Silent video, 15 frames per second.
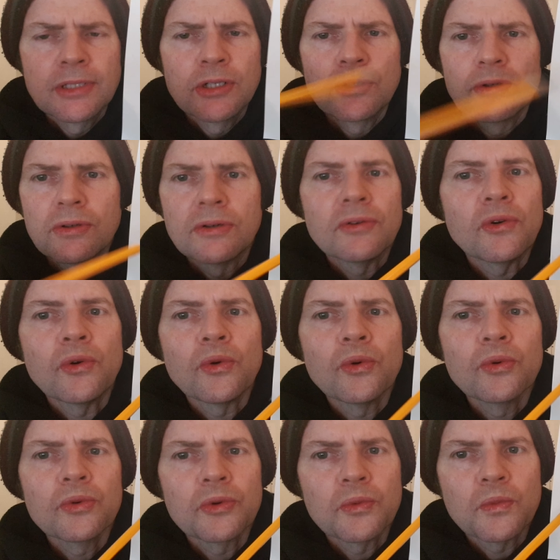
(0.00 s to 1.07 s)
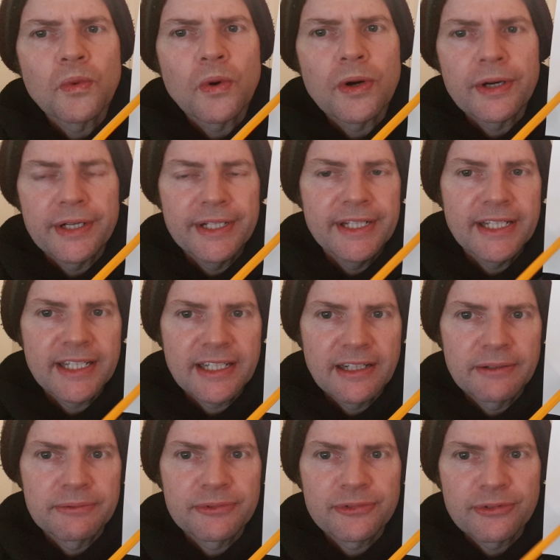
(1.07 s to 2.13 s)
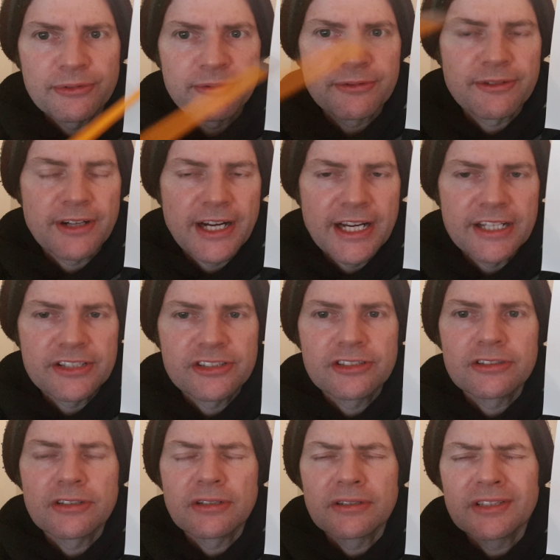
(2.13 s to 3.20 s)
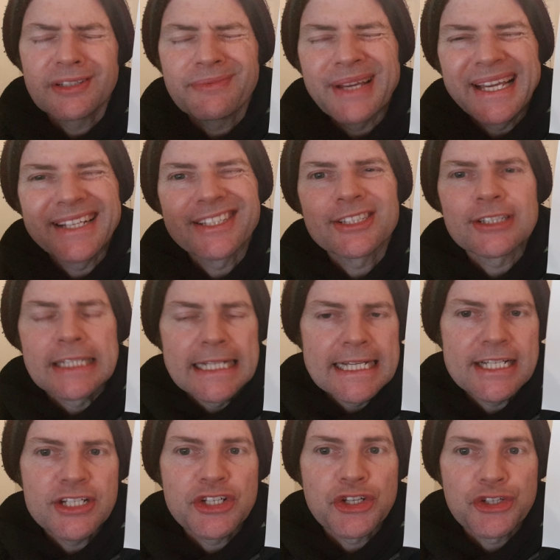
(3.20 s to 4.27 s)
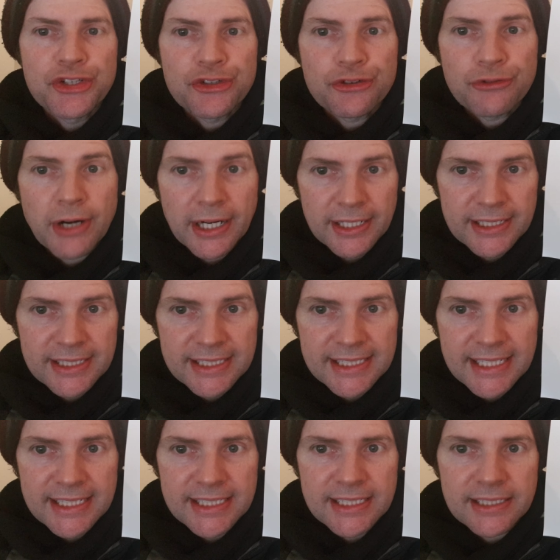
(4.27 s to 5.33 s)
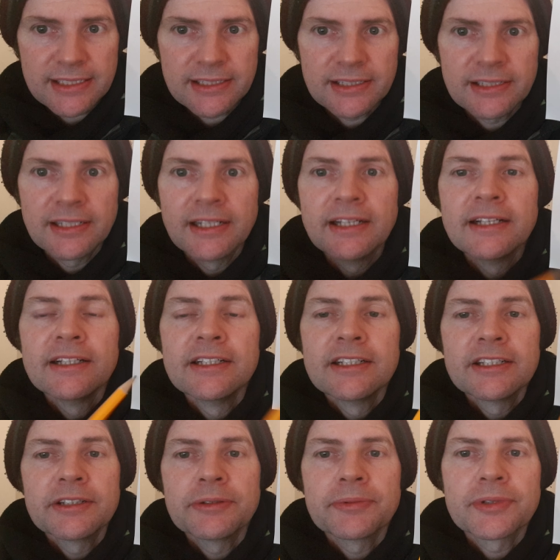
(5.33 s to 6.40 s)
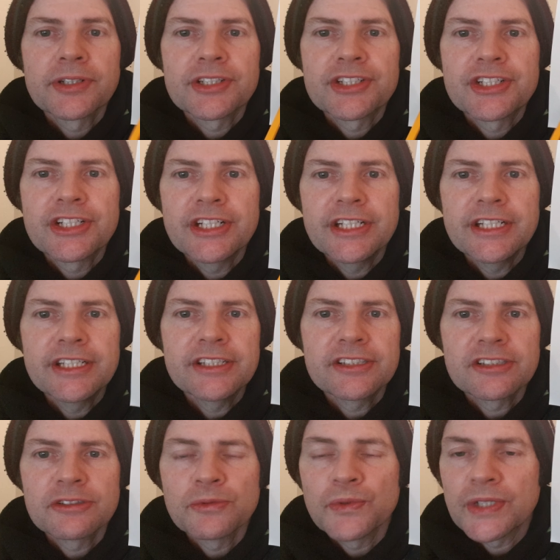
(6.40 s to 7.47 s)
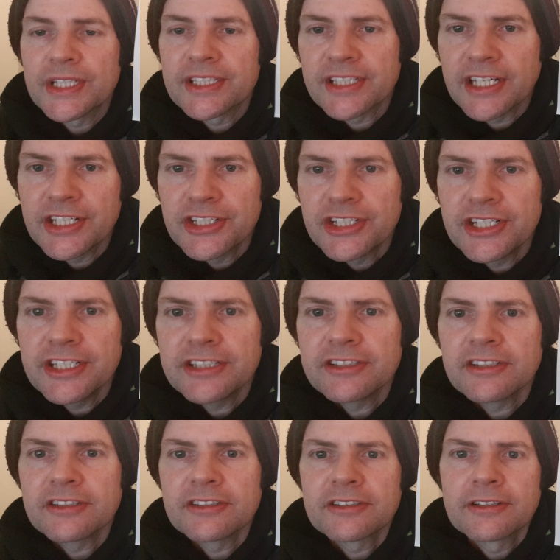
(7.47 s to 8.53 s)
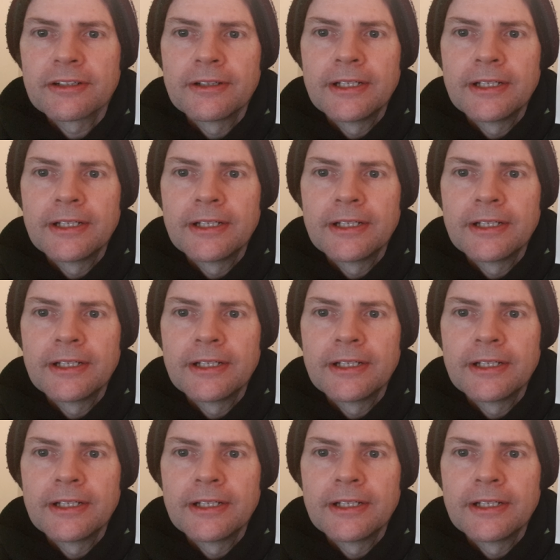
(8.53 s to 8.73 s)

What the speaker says: or all the wine that comes from France. So it depends on how you construct the sentence. And we've got cheese. We can say cheeses.